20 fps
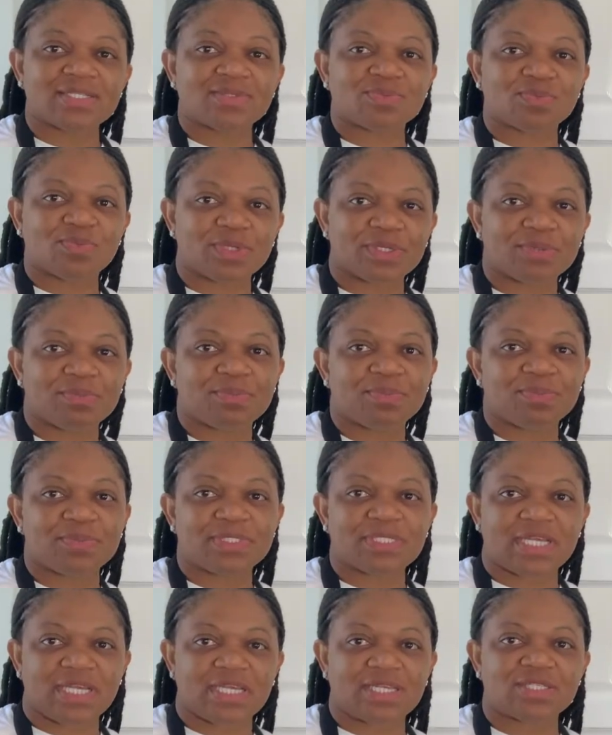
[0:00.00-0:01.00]
would
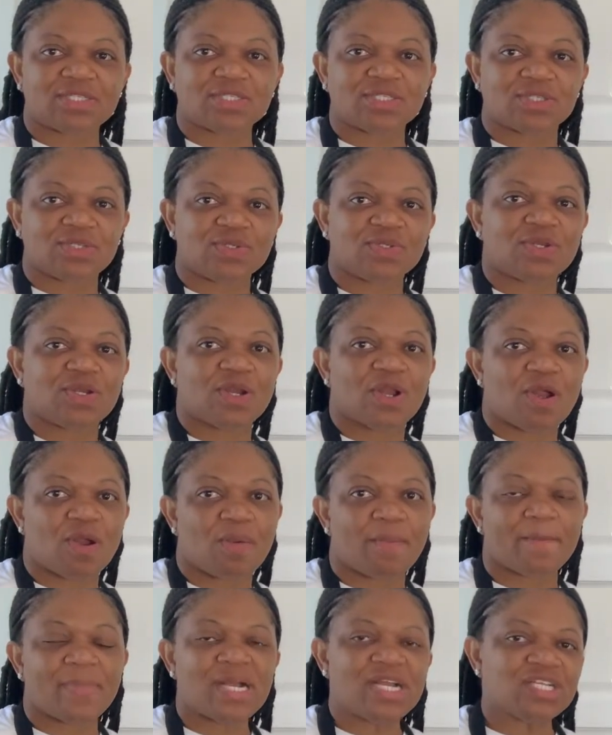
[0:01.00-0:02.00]
taste good or how
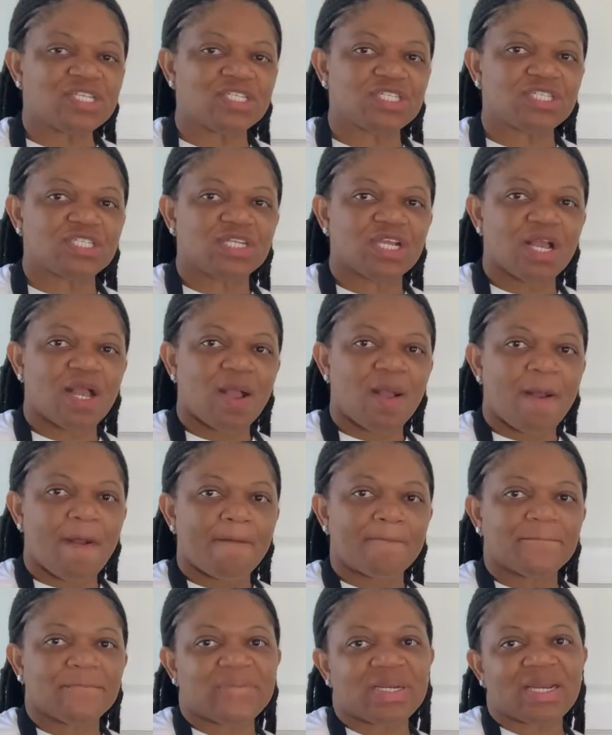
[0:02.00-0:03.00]
much.
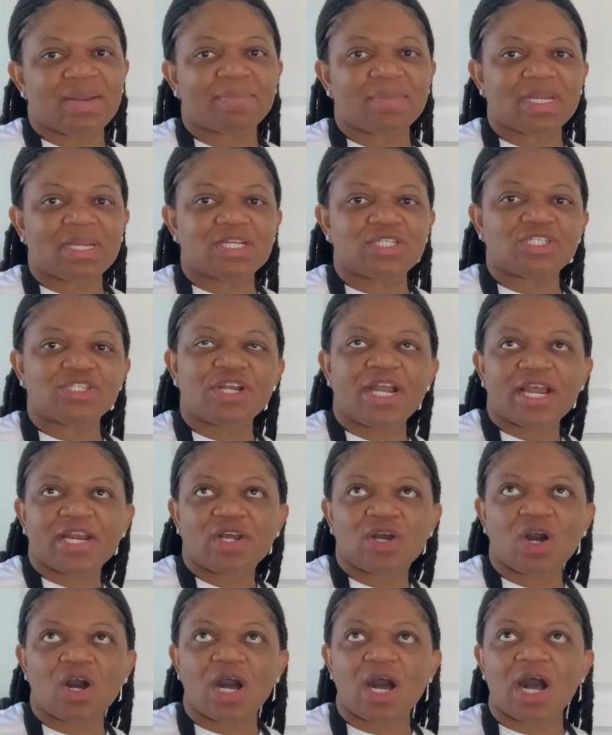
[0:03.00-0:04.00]
But I'm gonna try
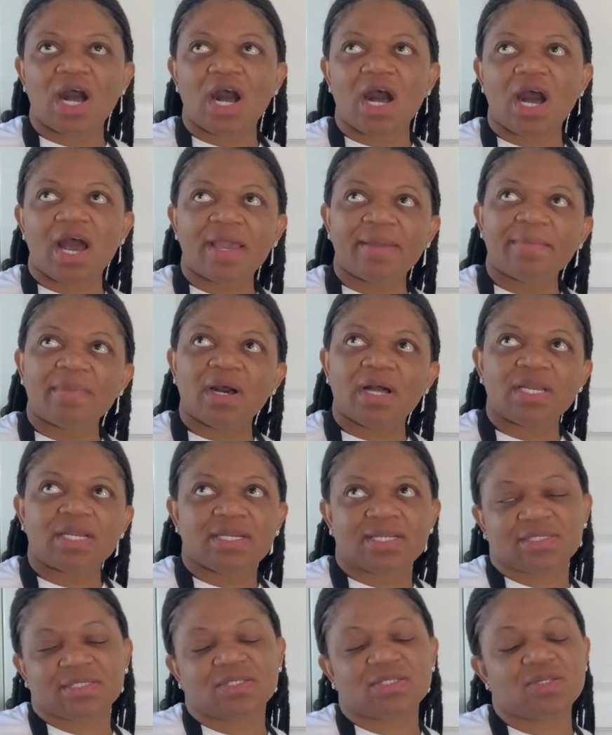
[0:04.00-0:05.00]
to eyeball it
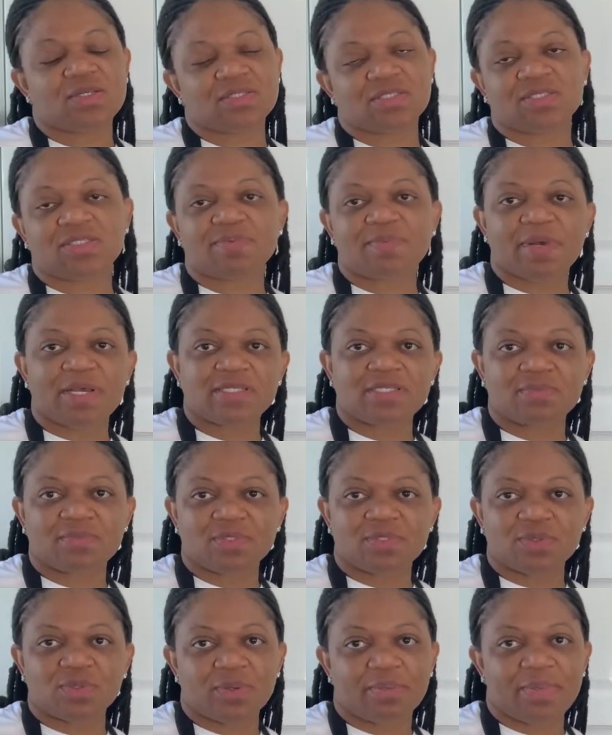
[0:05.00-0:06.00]
as close as possible
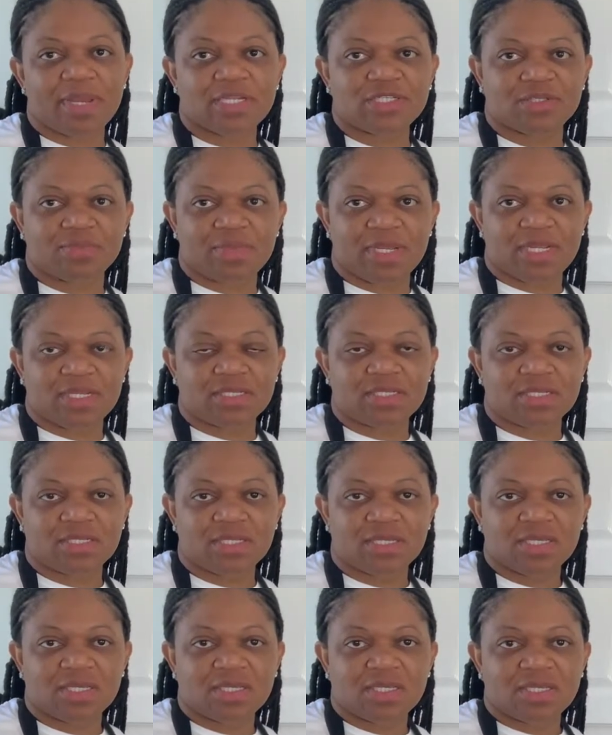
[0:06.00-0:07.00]
to a measurement
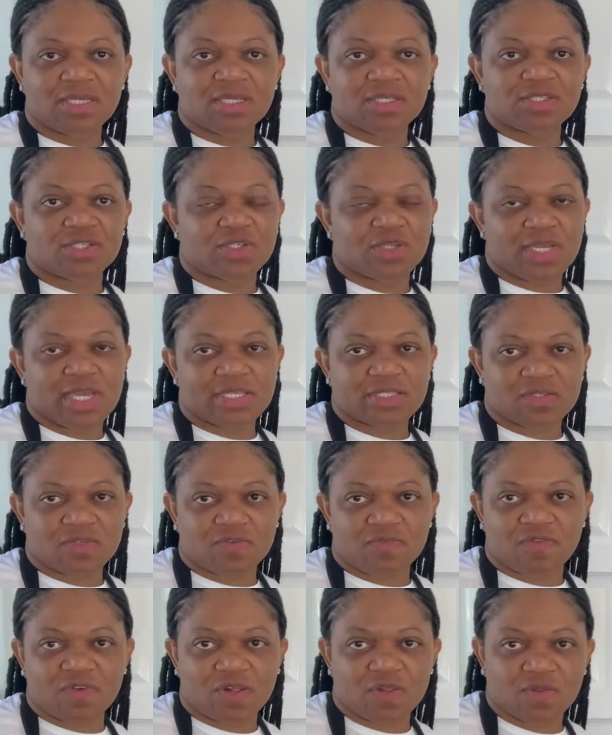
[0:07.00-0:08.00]
so you guys could
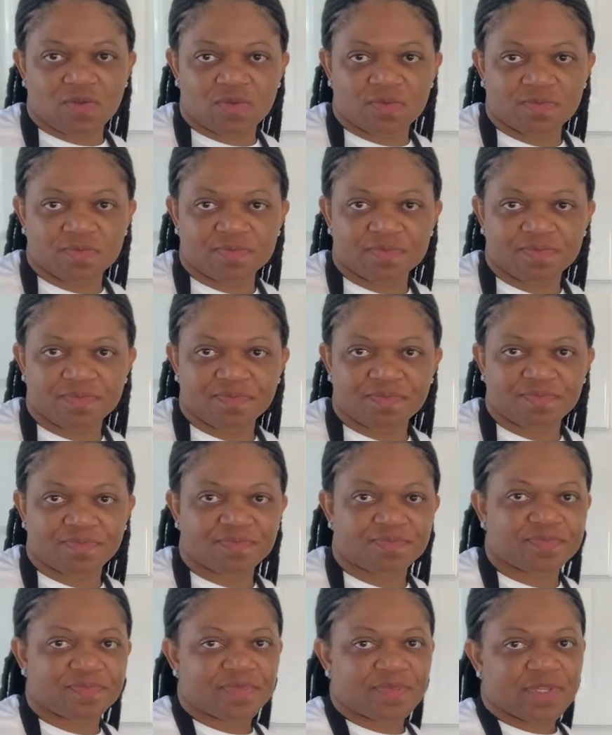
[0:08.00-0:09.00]
follow.
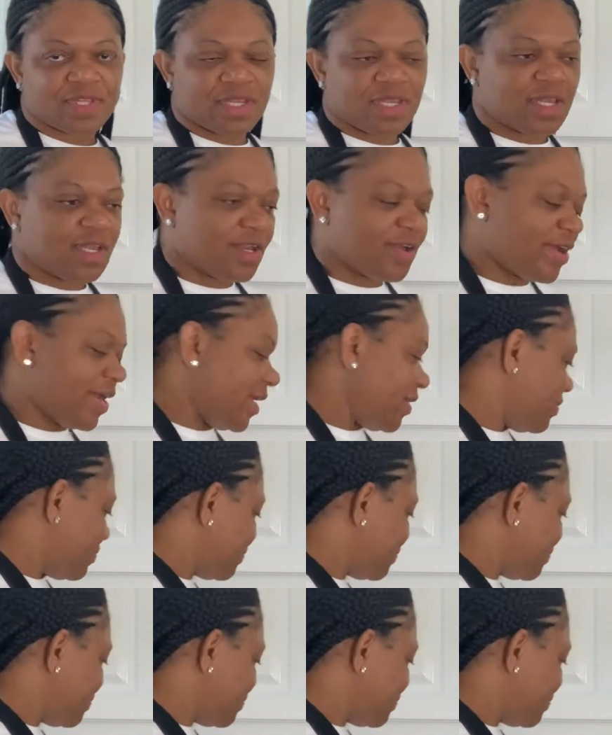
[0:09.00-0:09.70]
All right,